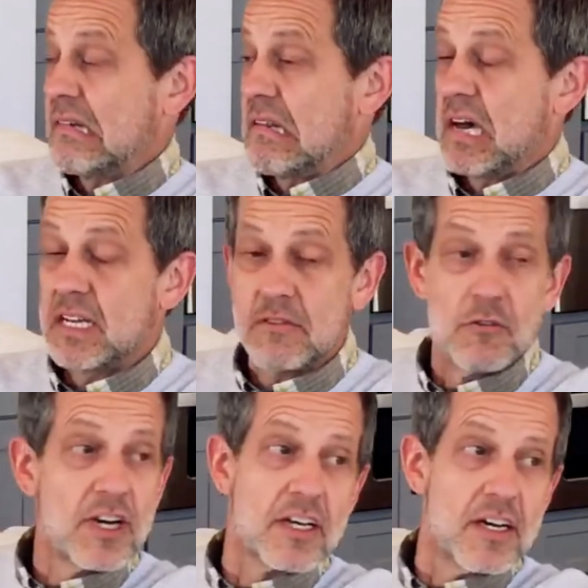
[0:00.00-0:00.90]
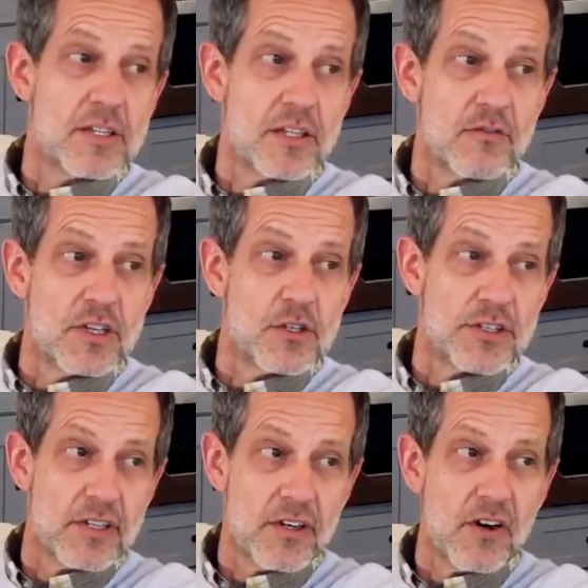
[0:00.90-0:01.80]
not even recognize any features
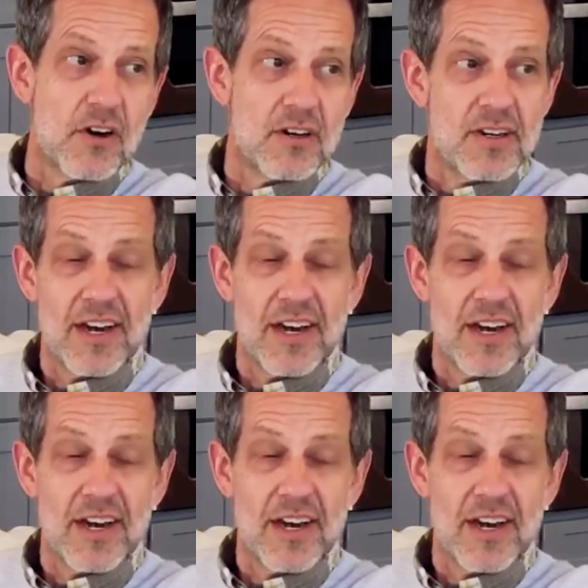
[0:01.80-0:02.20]
at all